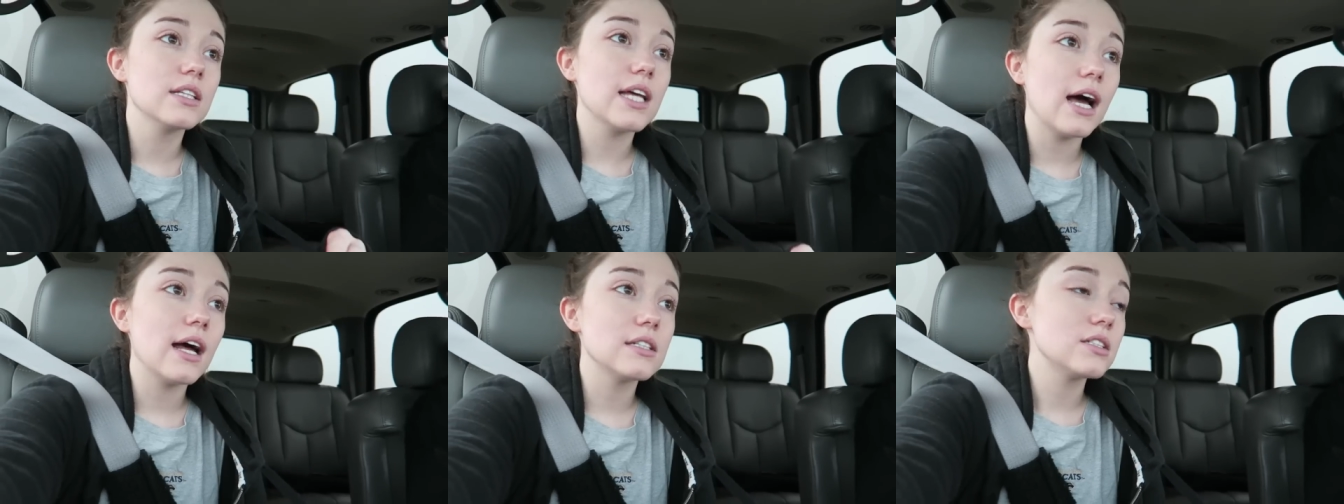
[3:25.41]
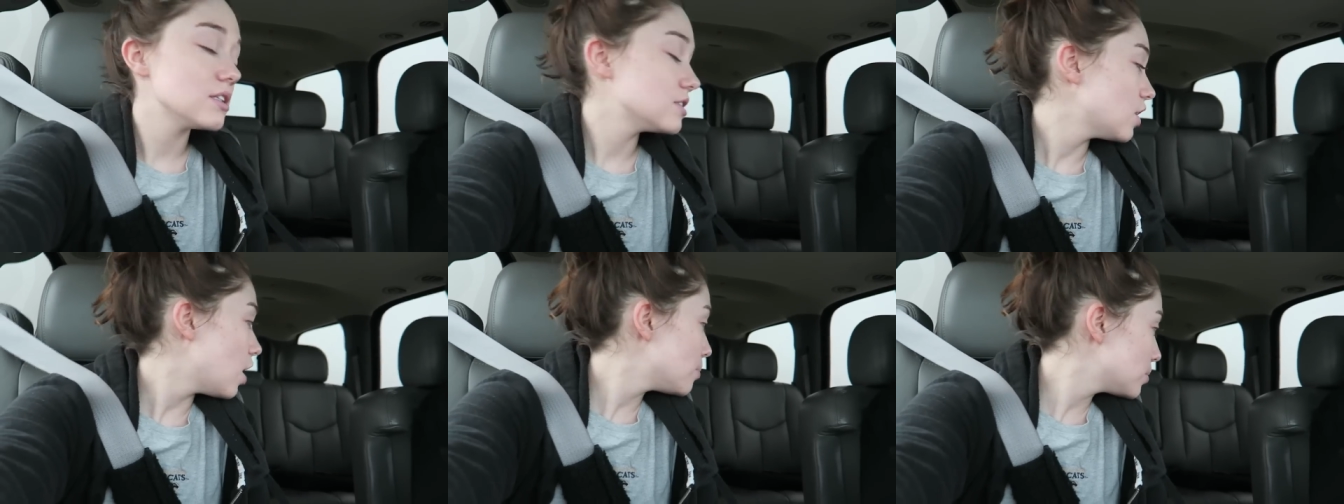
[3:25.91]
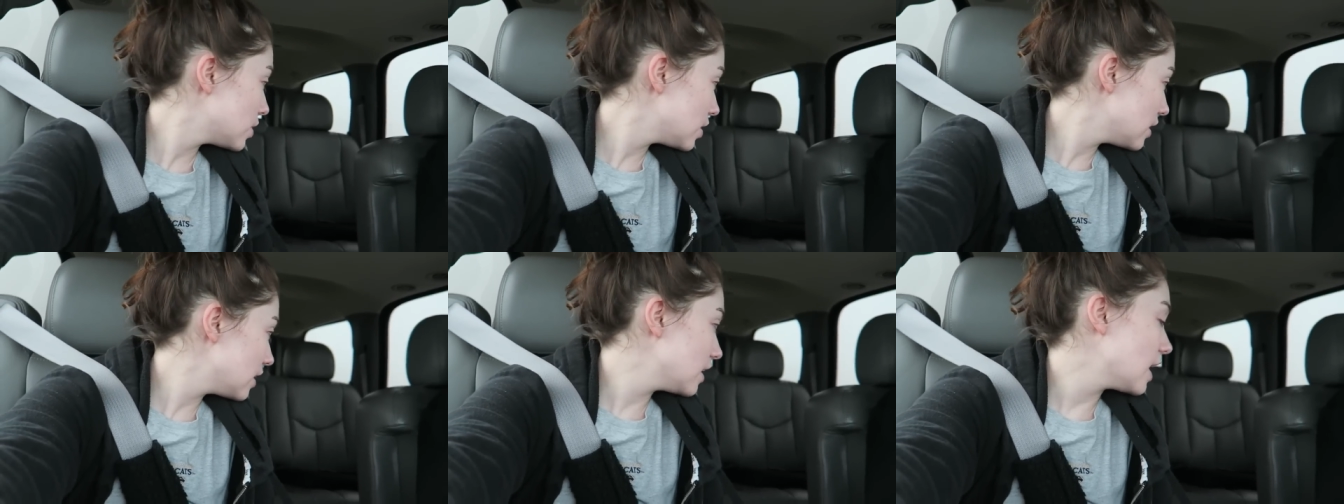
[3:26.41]
that
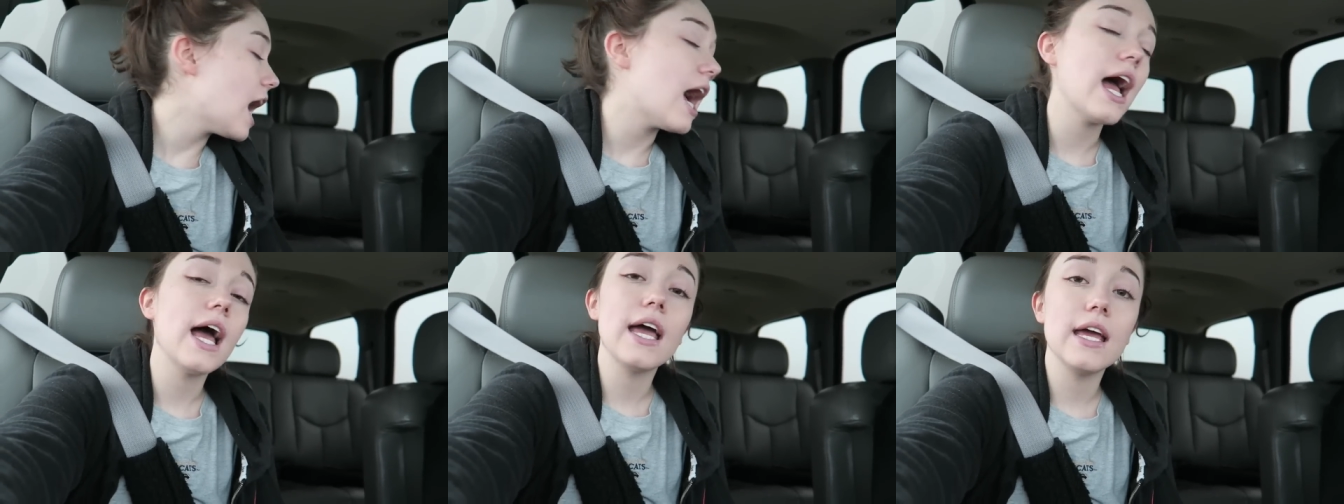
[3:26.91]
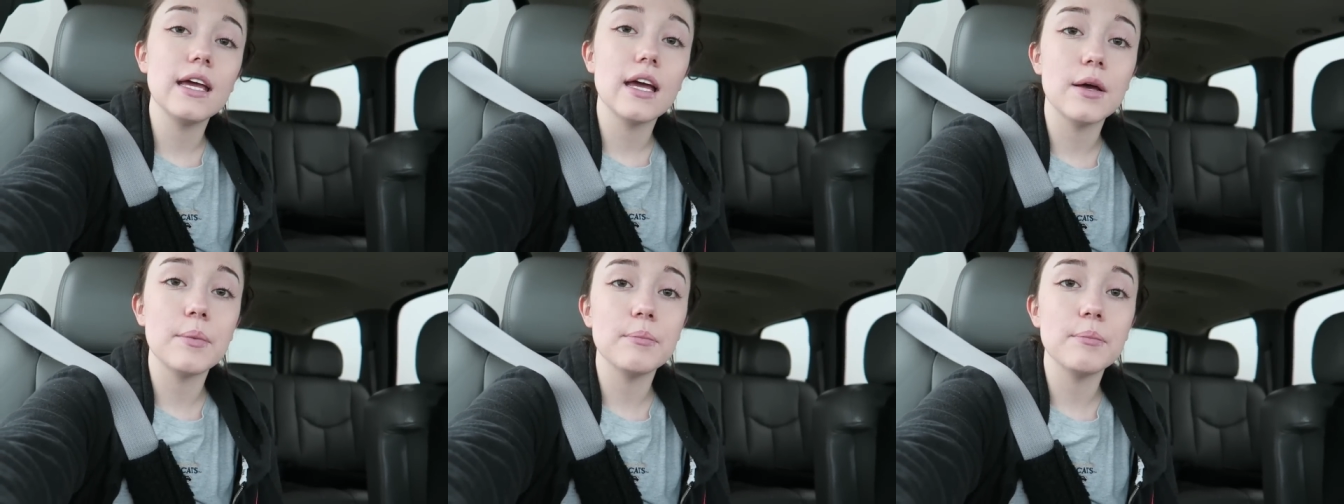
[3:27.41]
Doppler. I